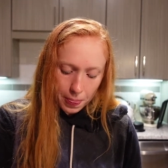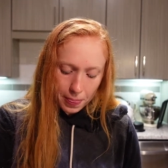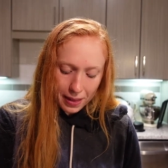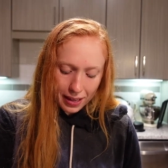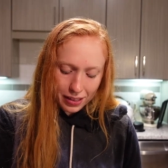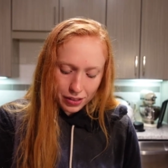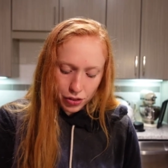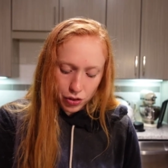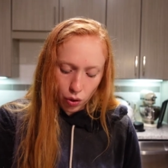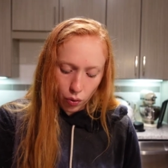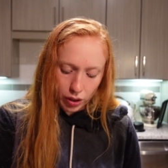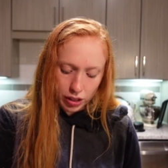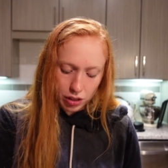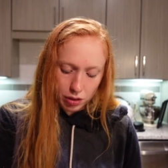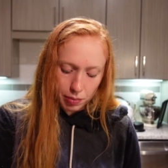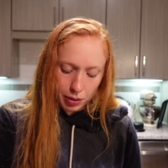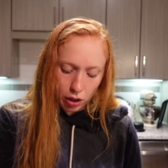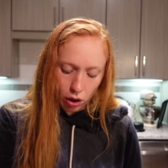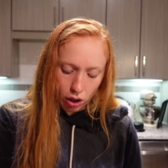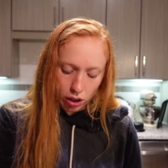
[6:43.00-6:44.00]
is going to
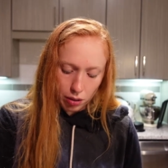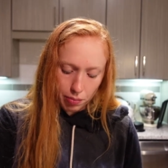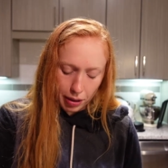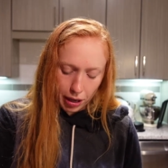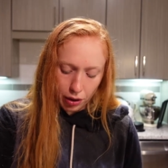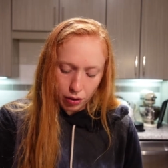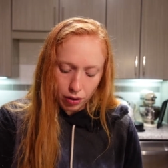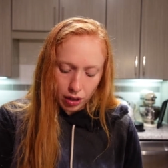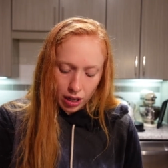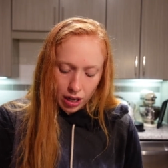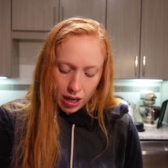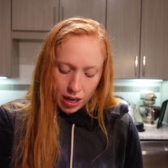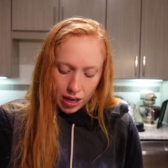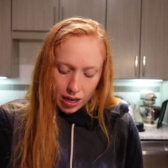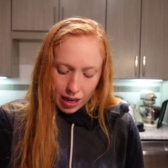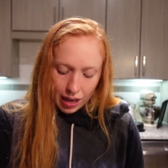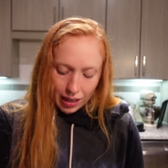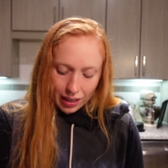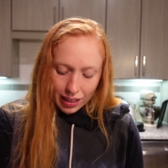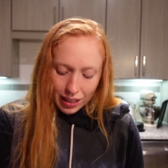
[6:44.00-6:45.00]
be all about.
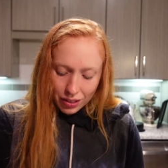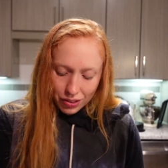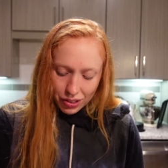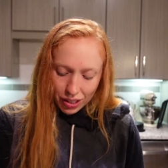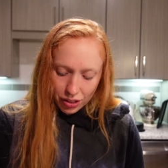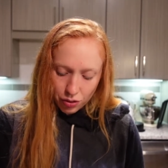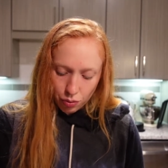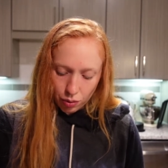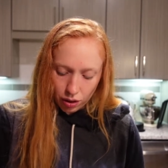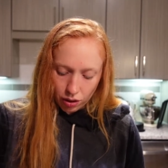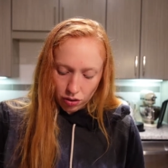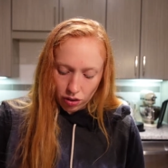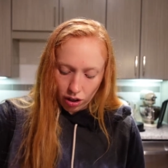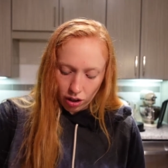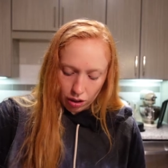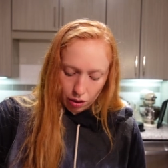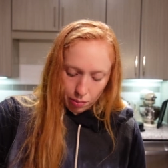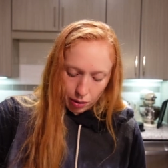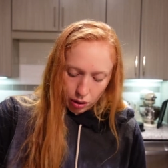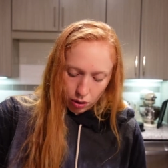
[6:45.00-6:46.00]
And I guess that's what I'll
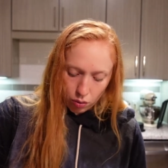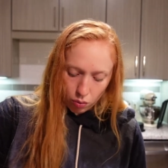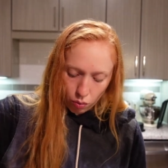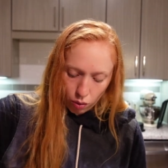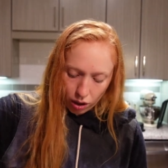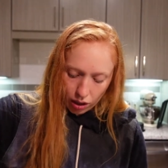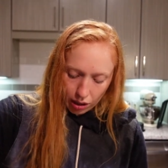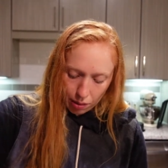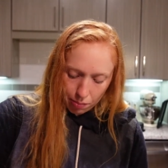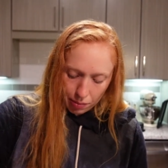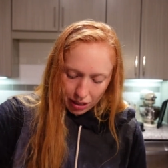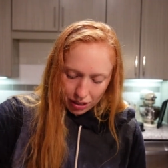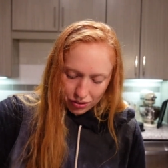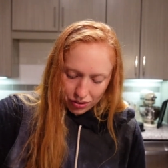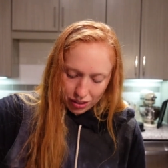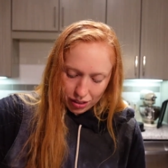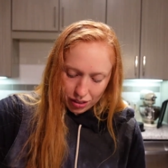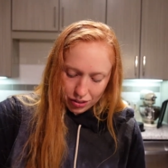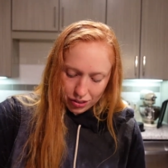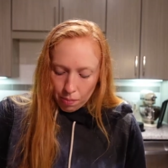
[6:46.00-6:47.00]
talk about while I mix
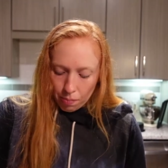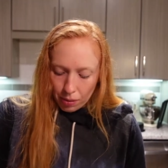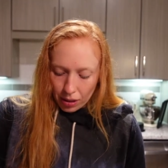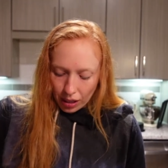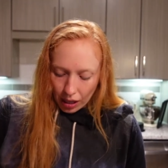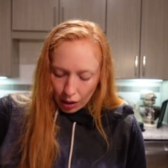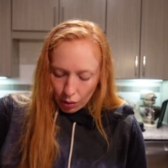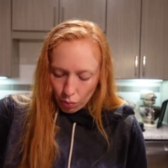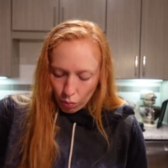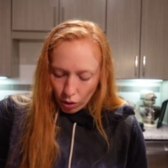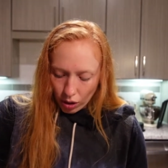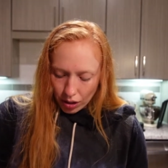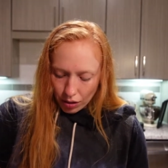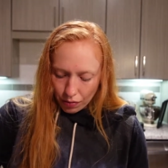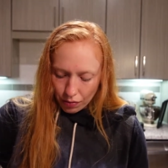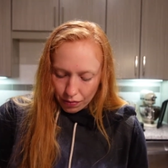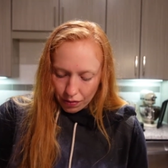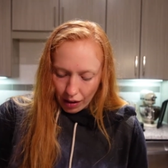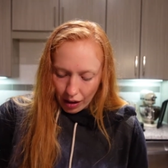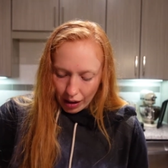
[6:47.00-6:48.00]
this. But I want to
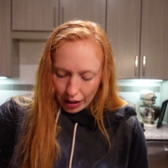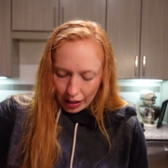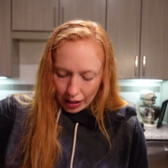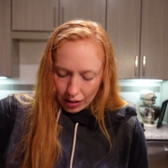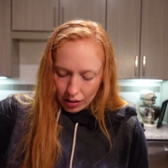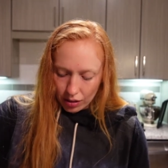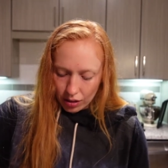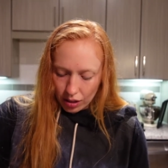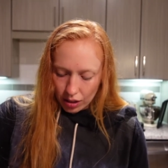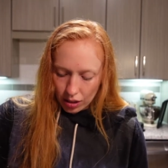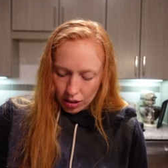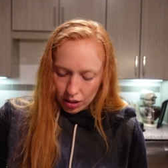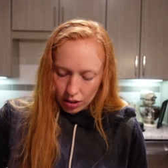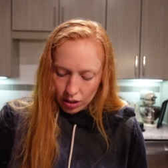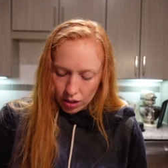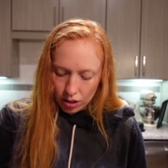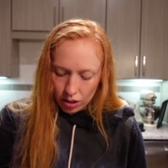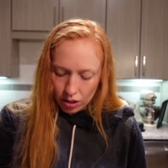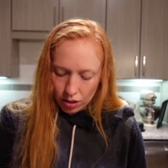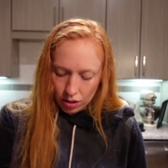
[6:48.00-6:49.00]
find
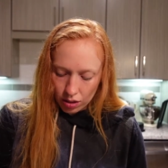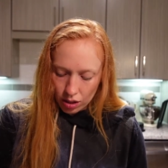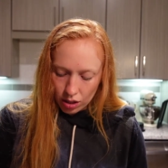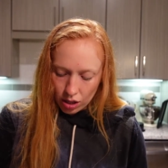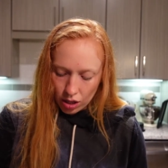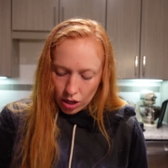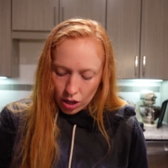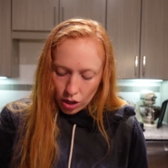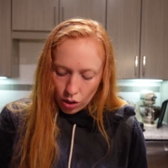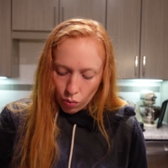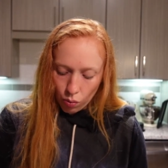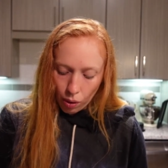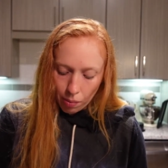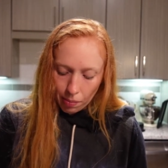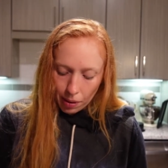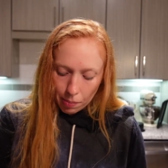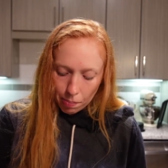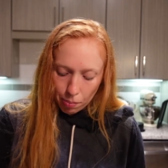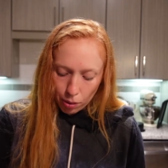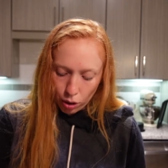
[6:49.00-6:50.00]
what
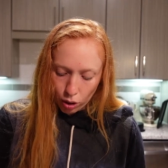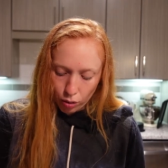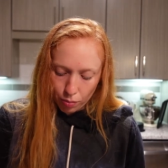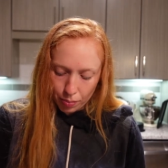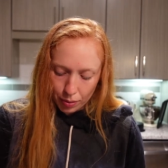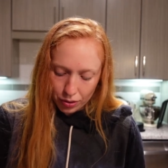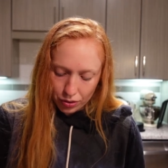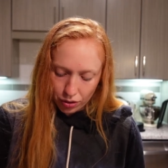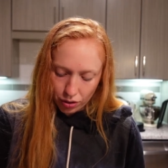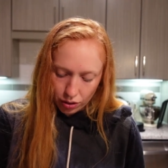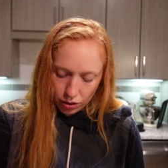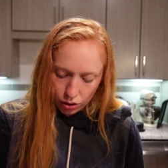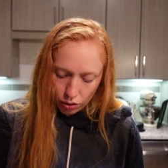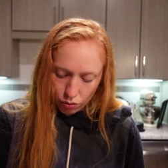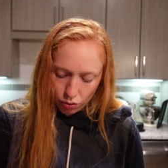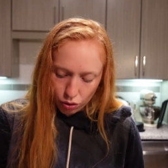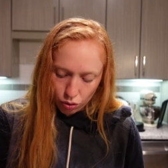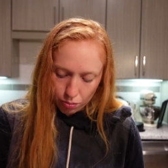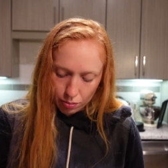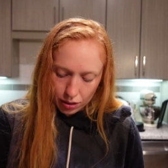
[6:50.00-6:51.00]
my purpose on
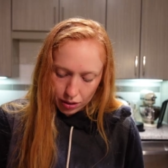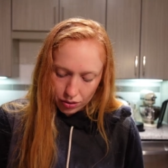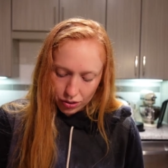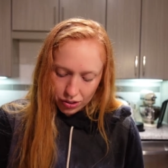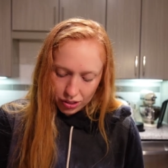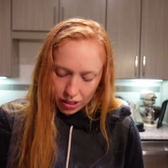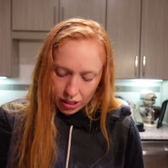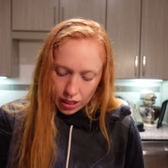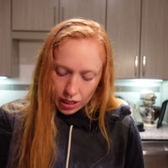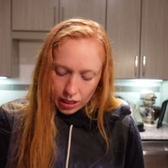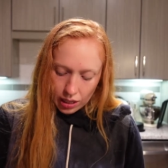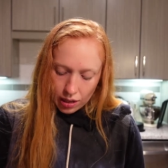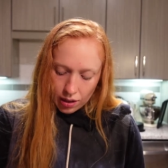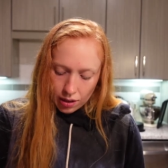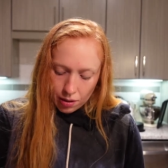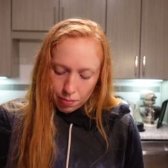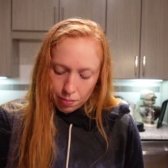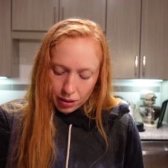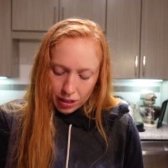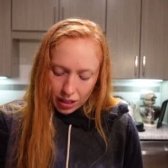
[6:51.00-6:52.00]
YouTube is.
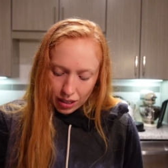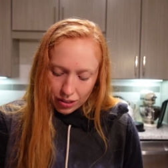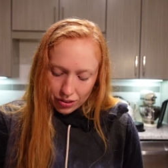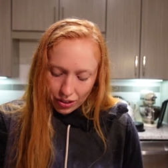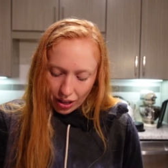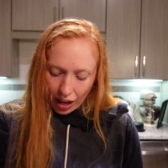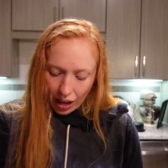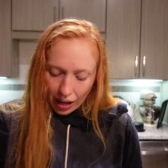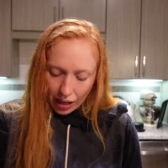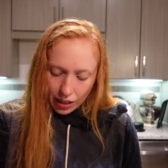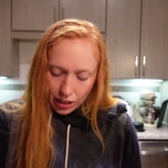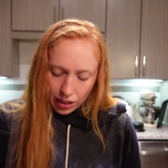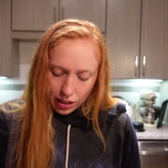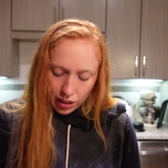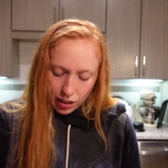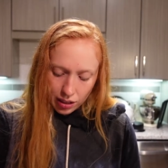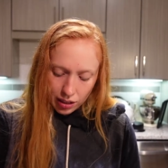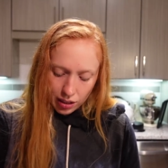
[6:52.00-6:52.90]
Because I